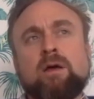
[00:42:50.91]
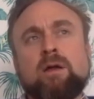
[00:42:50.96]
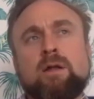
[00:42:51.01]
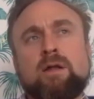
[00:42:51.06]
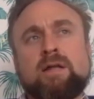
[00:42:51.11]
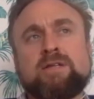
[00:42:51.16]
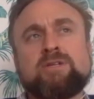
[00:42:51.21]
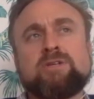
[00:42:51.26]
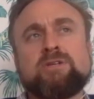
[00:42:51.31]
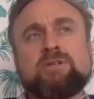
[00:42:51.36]

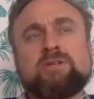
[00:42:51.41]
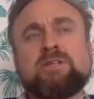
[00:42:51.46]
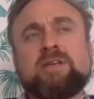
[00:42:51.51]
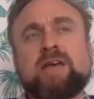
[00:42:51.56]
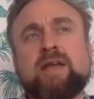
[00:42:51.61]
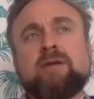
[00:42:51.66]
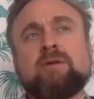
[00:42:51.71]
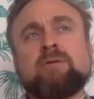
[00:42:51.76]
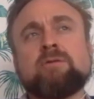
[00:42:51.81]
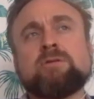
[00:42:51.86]
let's use a
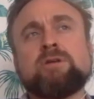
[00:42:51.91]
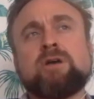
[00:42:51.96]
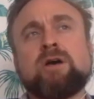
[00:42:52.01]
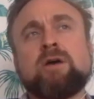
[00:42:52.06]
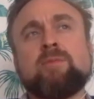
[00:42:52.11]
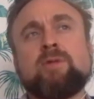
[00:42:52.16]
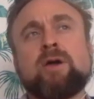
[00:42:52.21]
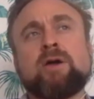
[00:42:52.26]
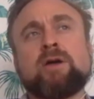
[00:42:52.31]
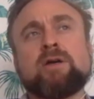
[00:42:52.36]
technical
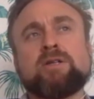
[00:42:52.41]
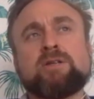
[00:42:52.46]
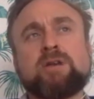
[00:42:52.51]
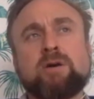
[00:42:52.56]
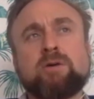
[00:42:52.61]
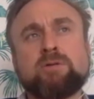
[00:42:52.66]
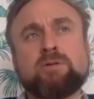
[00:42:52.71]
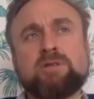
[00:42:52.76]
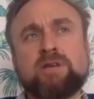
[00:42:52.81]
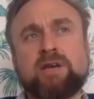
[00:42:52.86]
term, like a
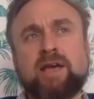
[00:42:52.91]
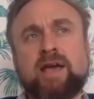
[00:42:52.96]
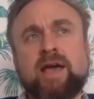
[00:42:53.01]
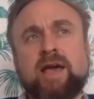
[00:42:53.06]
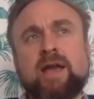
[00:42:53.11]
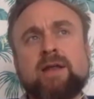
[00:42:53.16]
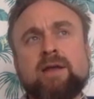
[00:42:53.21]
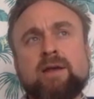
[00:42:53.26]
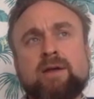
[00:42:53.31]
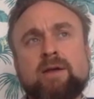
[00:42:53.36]
total dickhead,